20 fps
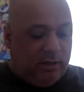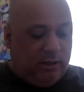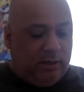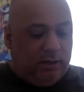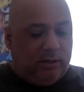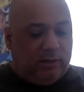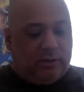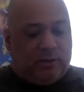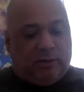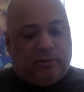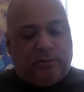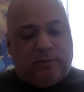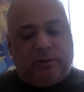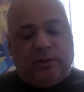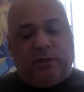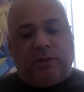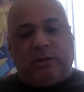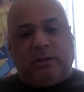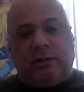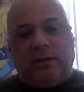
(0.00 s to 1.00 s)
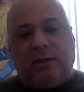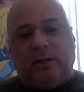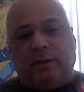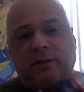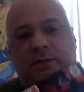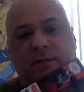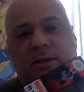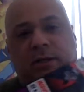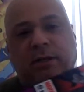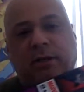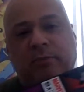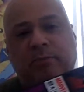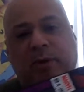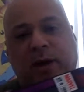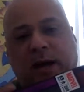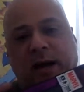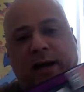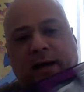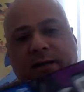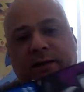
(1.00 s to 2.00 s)
So it's a good
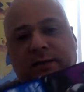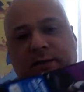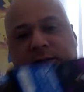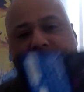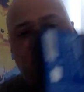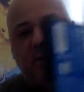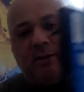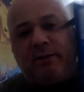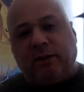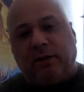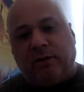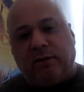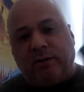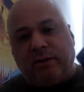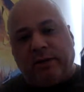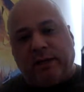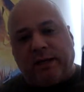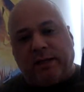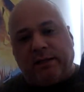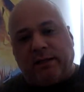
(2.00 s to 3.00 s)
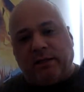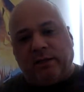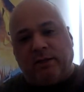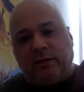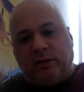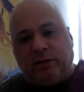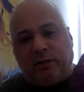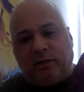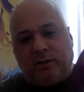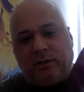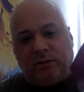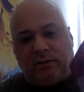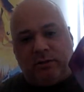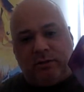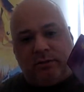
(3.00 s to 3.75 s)
box. You know, they got the little